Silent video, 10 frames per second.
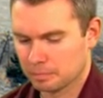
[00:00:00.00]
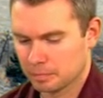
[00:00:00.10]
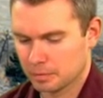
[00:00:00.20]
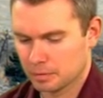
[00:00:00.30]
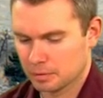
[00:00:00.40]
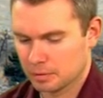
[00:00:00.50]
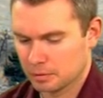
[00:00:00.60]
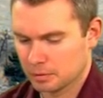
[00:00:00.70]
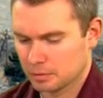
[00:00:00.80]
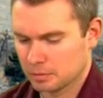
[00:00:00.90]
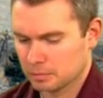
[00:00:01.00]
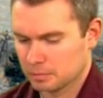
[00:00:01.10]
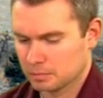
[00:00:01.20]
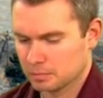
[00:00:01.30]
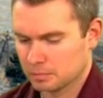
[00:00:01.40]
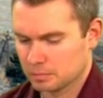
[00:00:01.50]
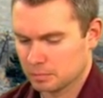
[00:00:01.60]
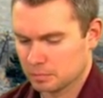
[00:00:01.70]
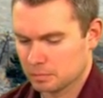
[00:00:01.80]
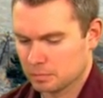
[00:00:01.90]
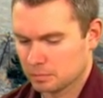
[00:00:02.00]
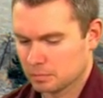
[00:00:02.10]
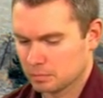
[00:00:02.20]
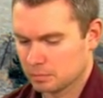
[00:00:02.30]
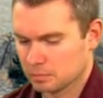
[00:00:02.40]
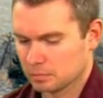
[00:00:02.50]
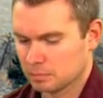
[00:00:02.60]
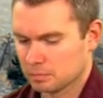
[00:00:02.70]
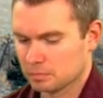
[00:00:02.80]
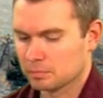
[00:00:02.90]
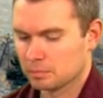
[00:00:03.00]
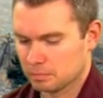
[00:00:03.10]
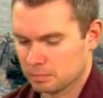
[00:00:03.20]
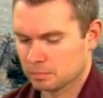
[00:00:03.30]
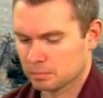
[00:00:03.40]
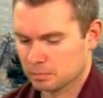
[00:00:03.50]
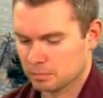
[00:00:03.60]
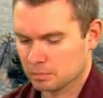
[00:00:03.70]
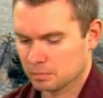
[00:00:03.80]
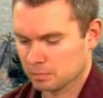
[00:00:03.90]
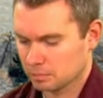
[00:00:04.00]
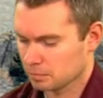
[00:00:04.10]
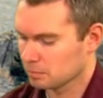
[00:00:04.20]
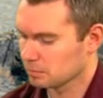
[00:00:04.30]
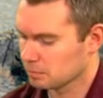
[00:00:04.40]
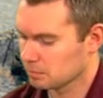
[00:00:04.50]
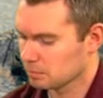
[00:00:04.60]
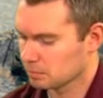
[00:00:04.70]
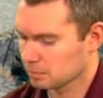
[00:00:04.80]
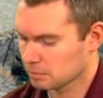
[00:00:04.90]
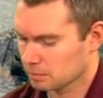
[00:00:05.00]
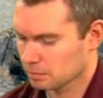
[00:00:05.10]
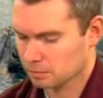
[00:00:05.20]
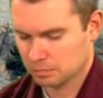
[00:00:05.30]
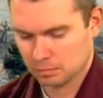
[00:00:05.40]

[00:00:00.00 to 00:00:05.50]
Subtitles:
This person isn't speaking.